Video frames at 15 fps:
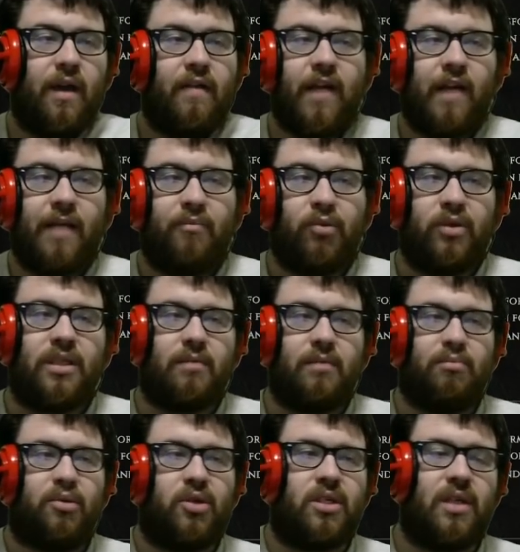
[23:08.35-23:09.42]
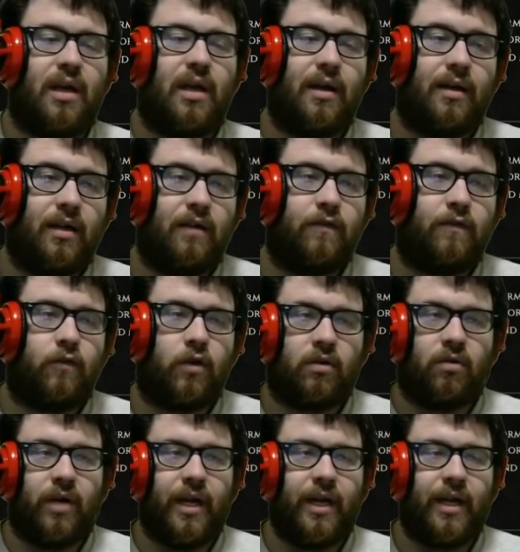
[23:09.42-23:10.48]
5 points to Bushstalker for
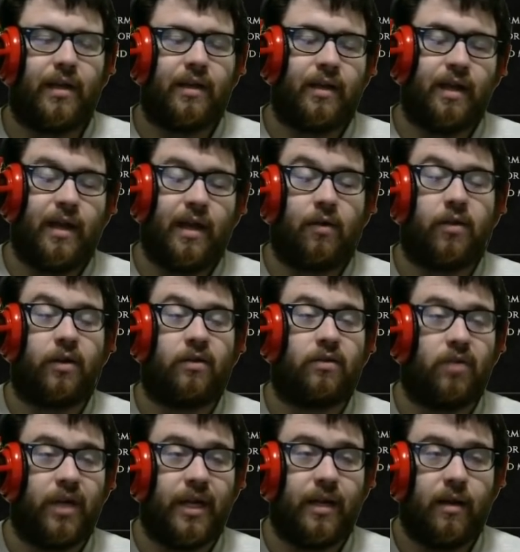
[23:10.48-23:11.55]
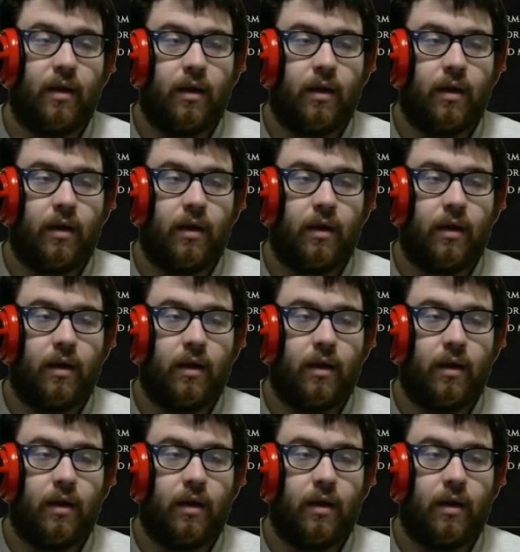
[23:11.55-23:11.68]
crit, and then health on crit.